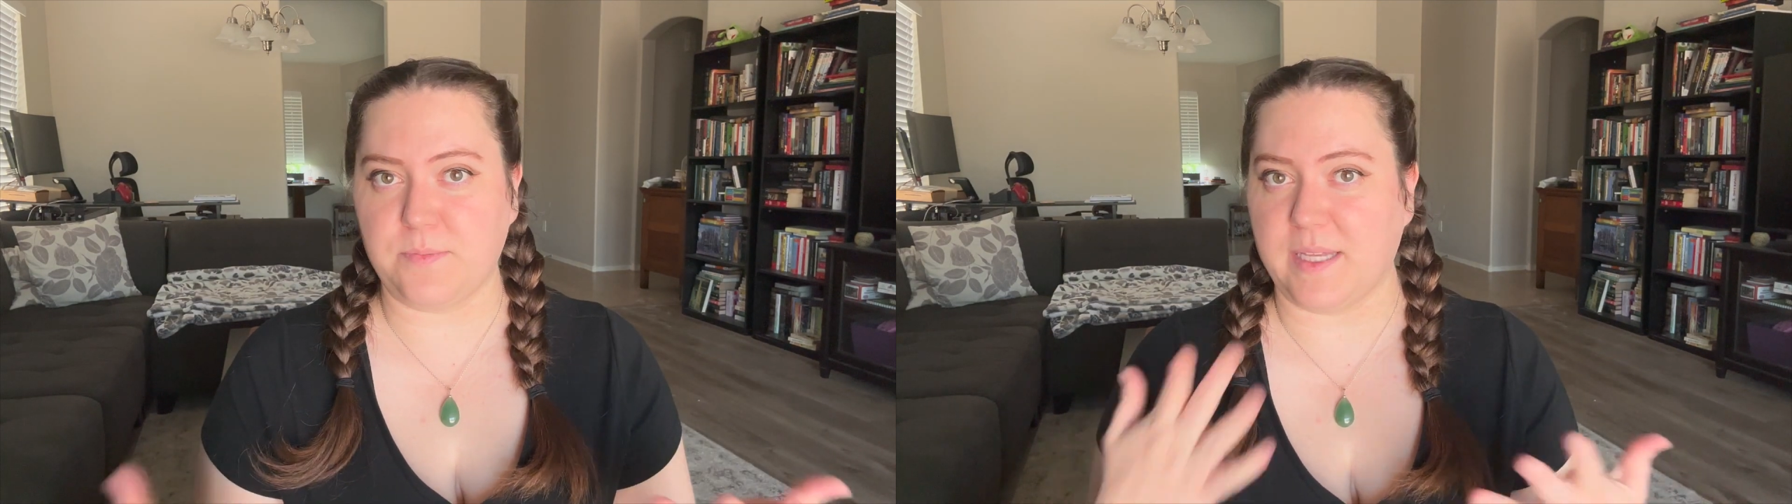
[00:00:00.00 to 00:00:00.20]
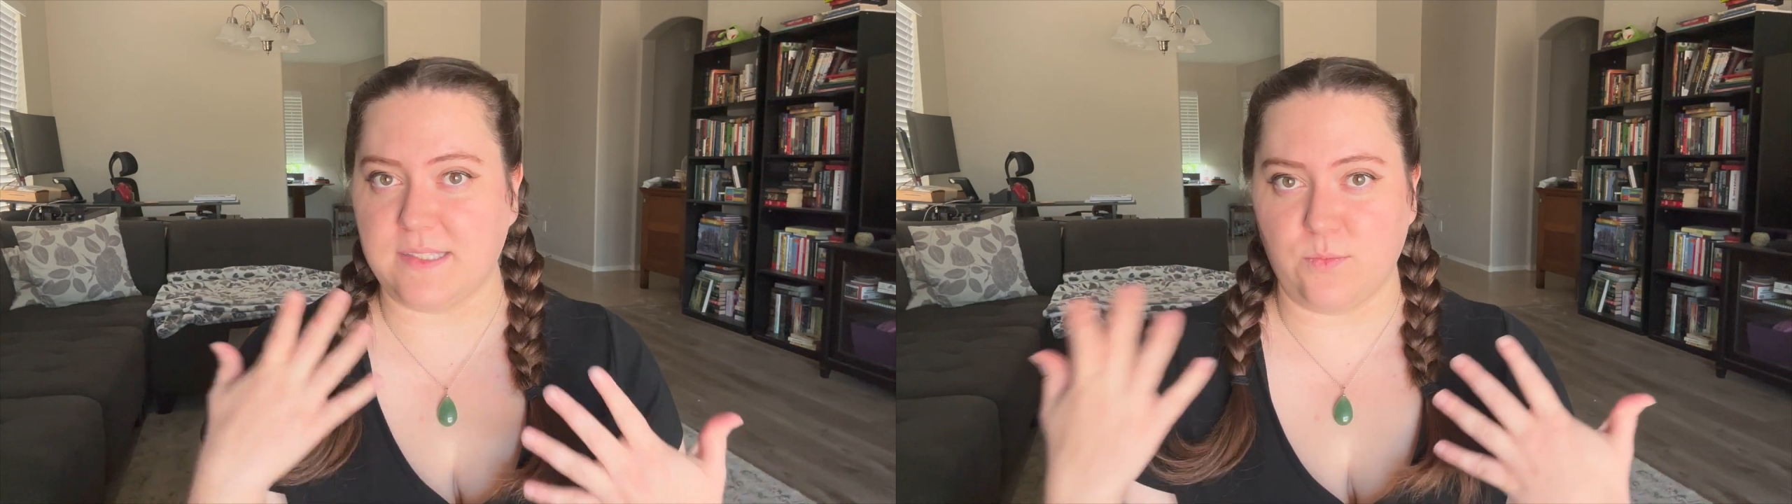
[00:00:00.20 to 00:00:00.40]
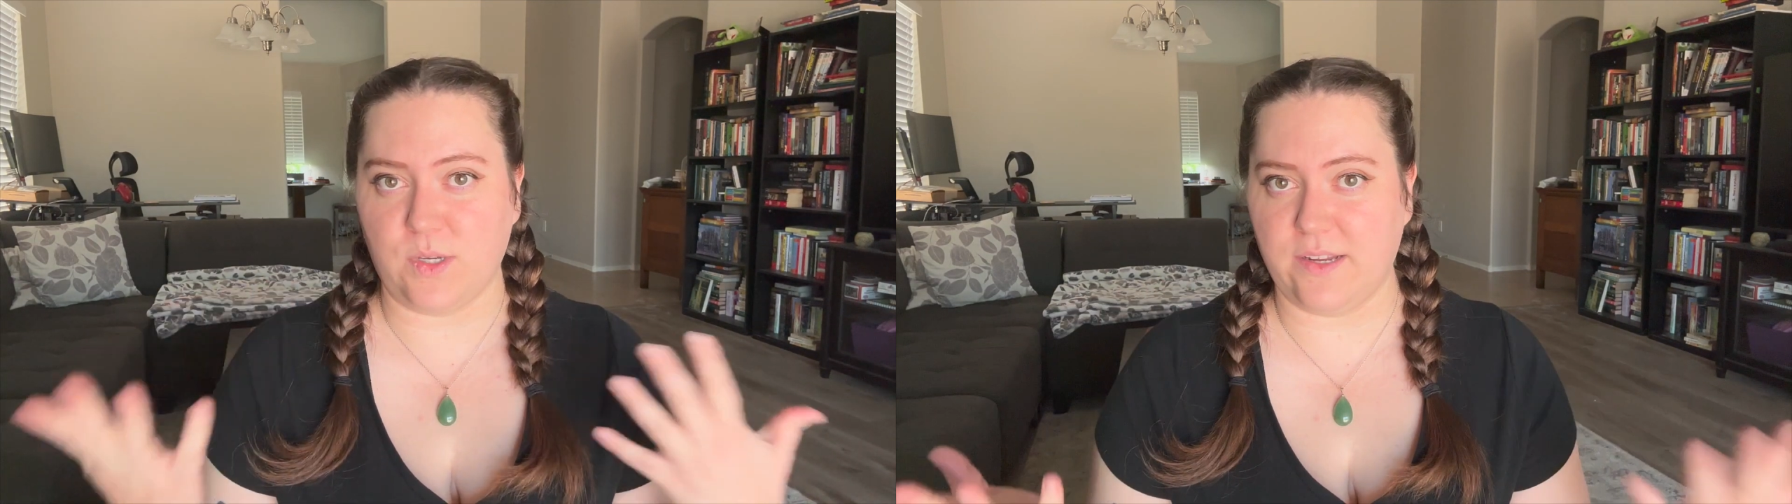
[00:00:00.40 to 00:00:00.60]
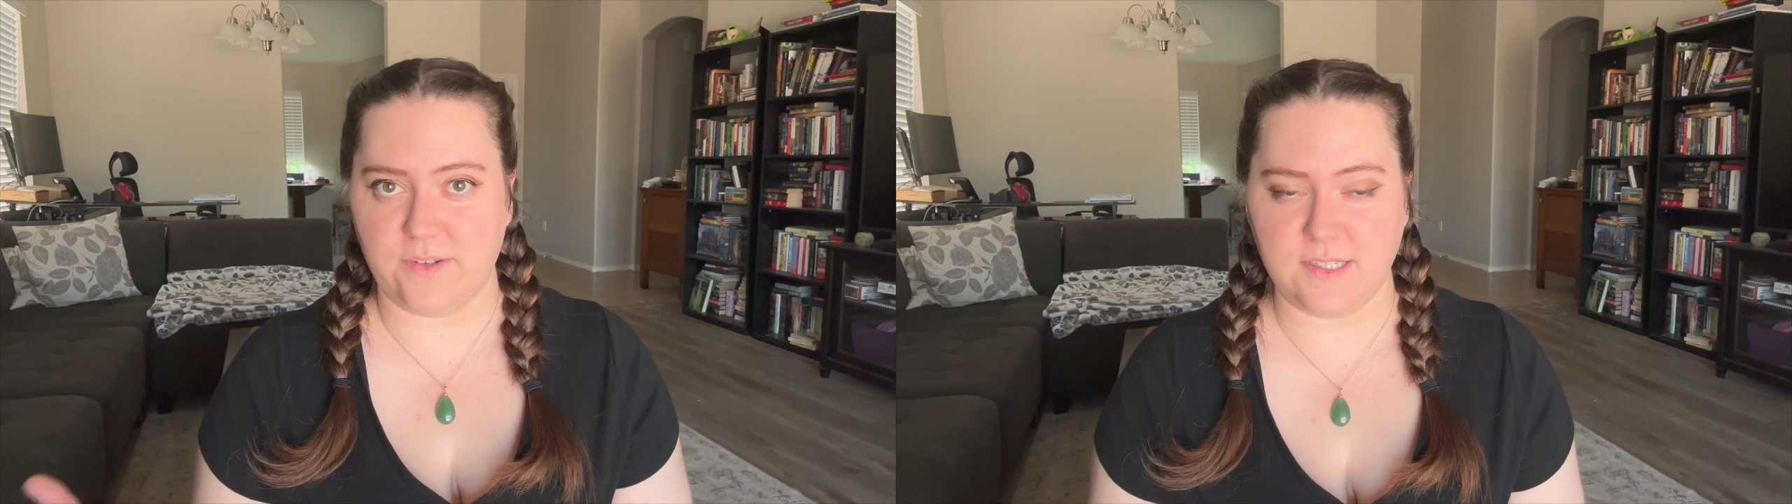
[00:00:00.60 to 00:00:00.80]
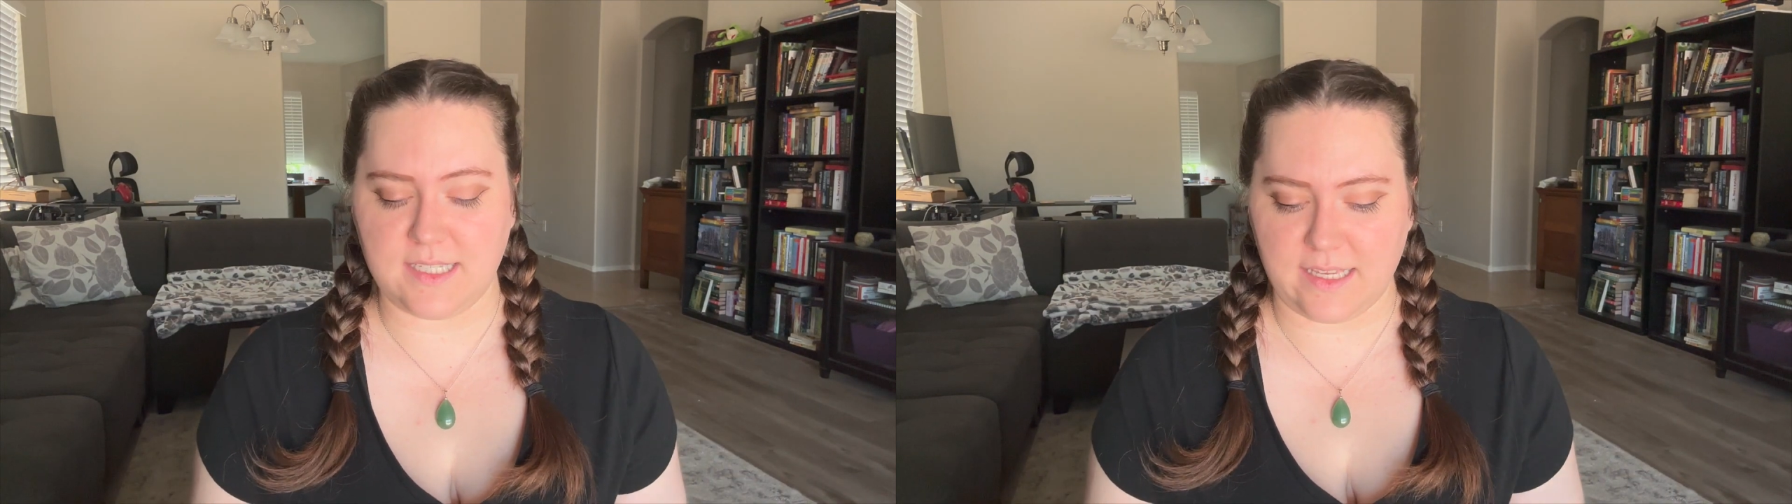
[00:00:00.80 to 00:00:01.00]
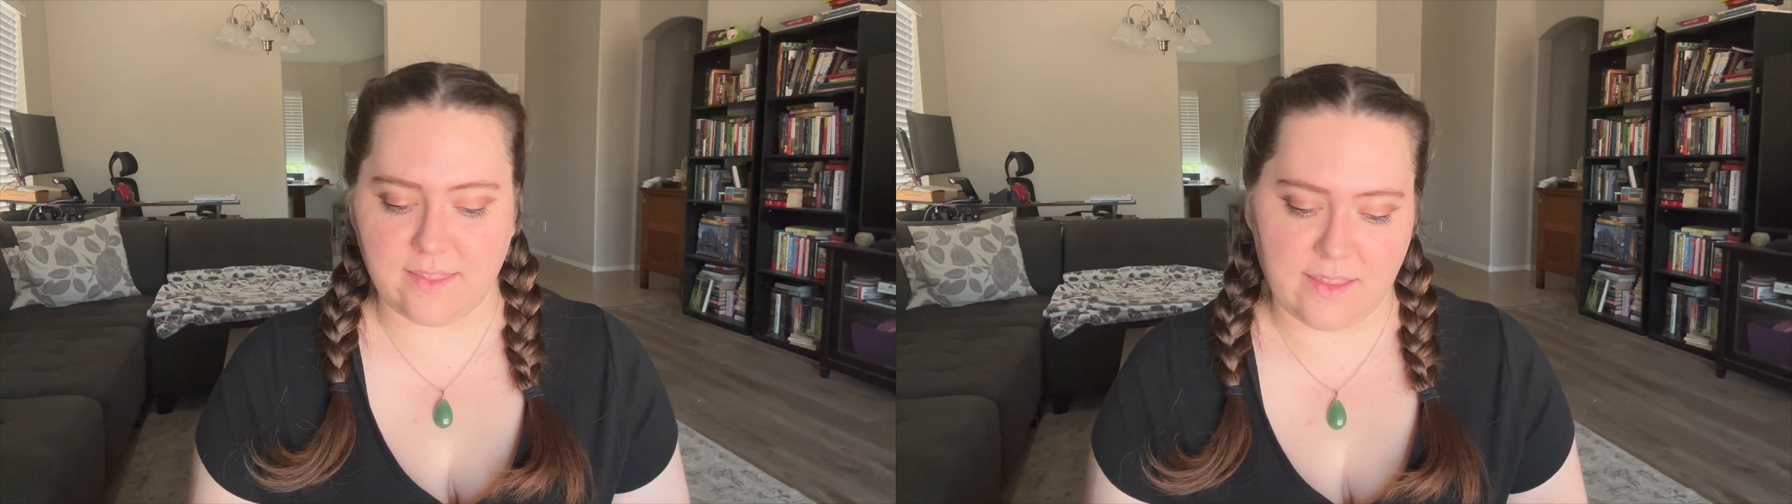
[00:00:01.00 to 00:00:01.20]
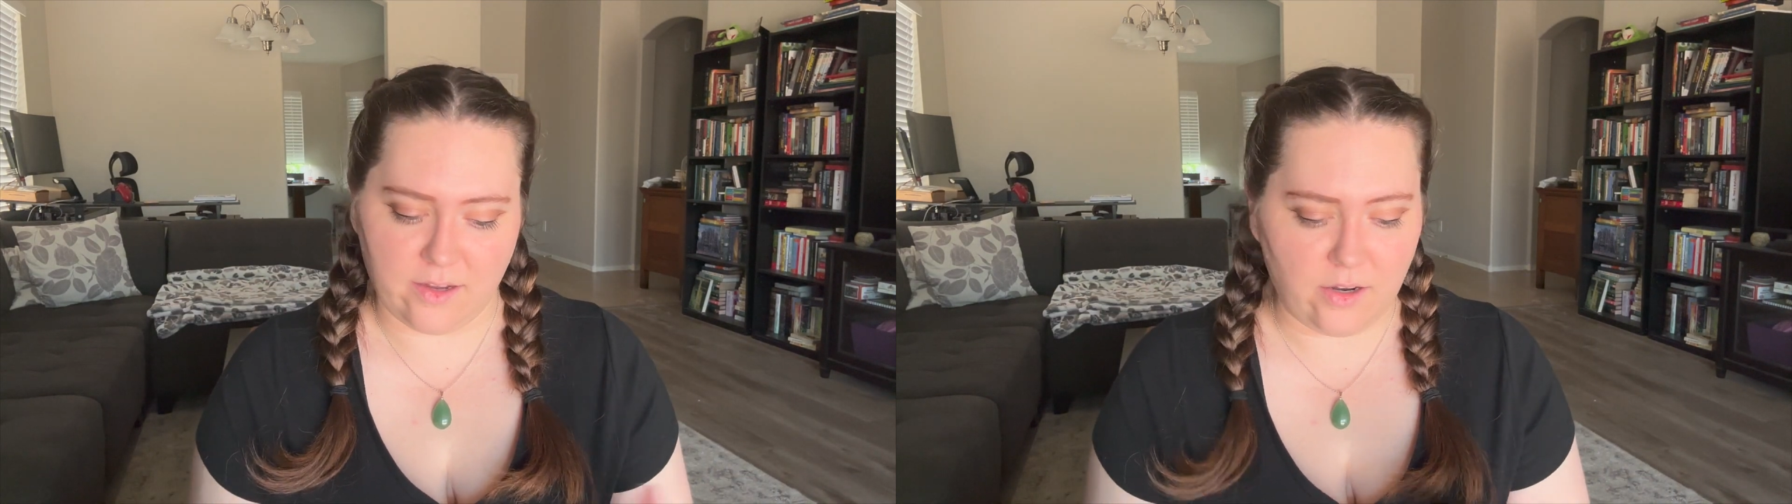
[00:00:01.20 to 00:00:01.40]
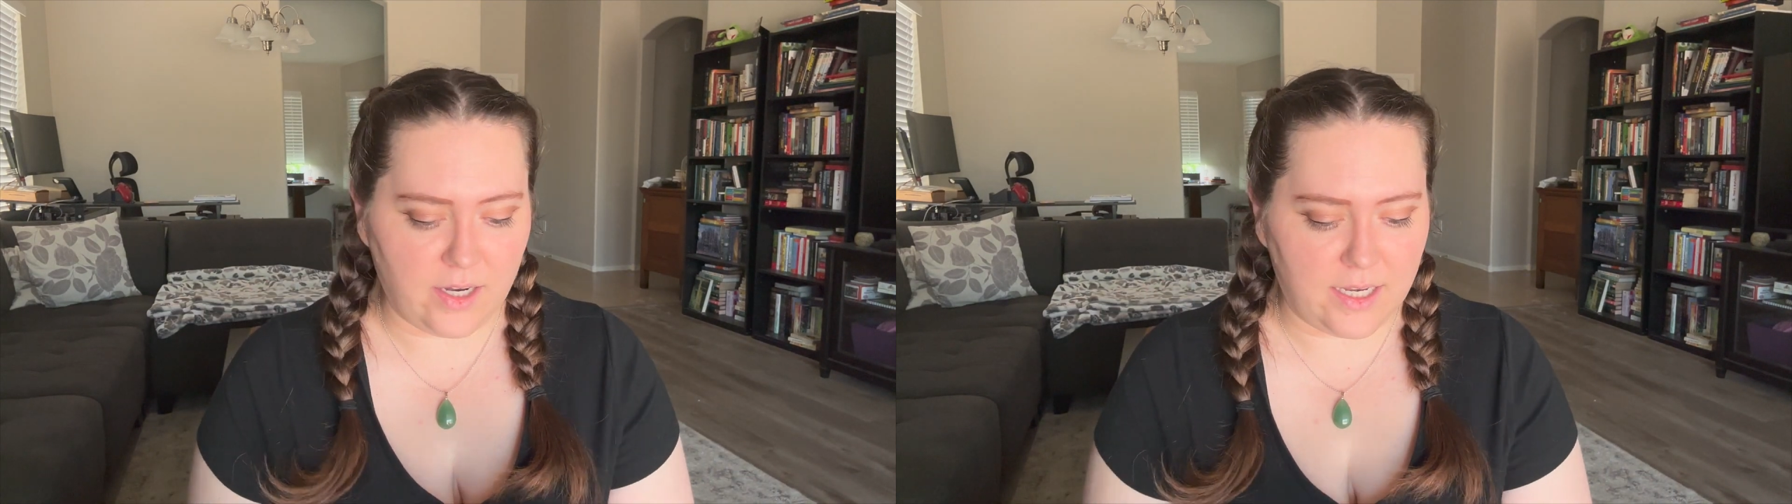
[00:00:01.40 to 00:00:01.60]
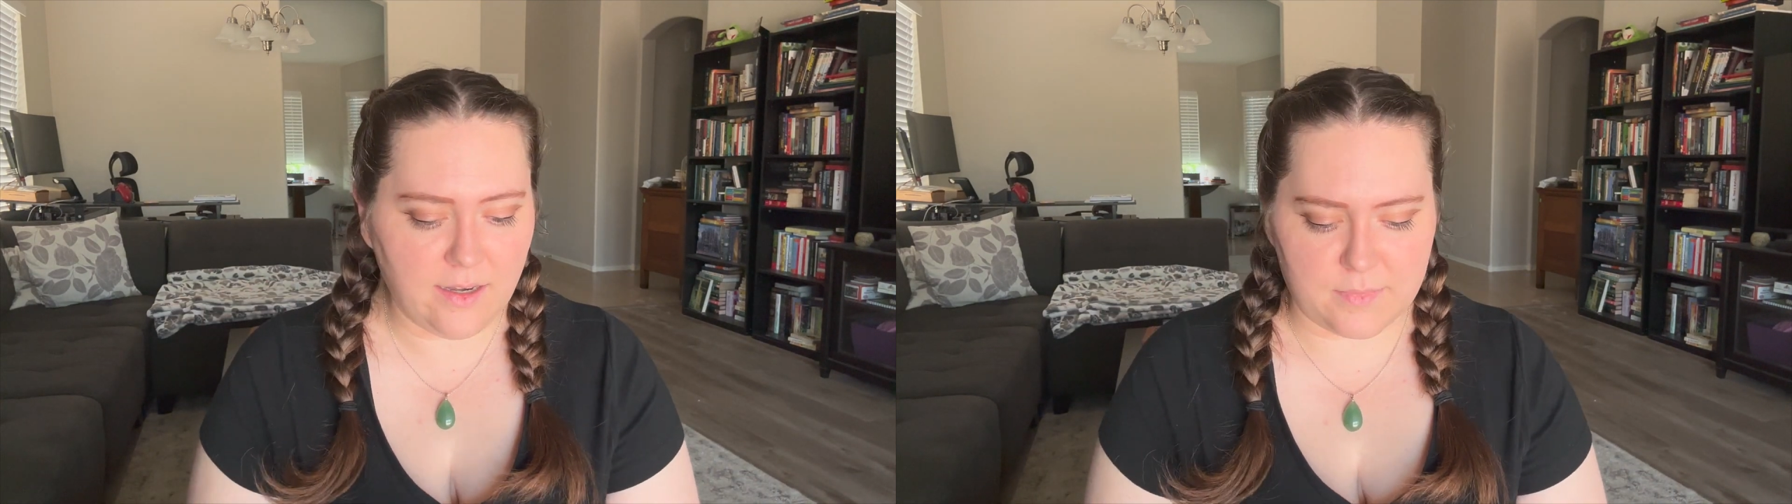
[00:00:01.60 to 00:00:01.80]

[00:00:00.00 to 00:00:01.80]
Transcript: pets in whatever state they're in.